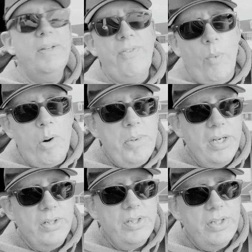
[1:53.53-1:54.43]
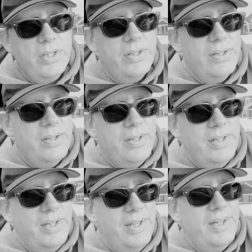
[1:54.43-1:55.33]
and foremost,
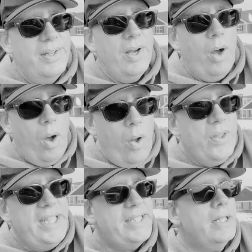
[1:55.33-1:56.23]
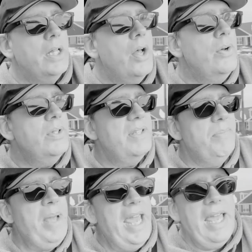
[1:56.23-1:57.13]
all these clones of
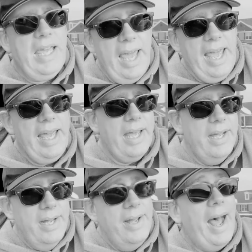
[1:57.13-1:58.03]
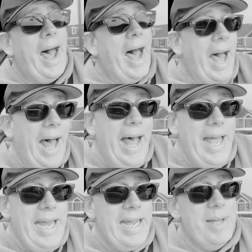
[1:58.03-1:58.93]
Pancake,
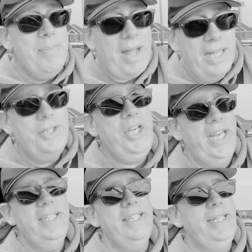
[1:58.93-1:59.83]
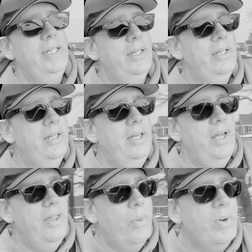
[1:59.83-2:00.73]
I am not chasing.
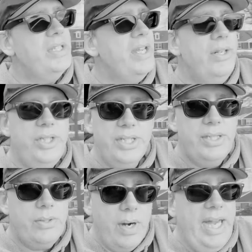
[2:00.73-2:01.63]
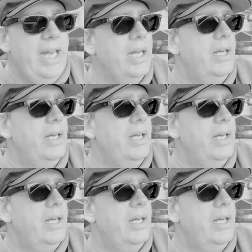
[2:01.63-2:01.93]
The ones that are just straight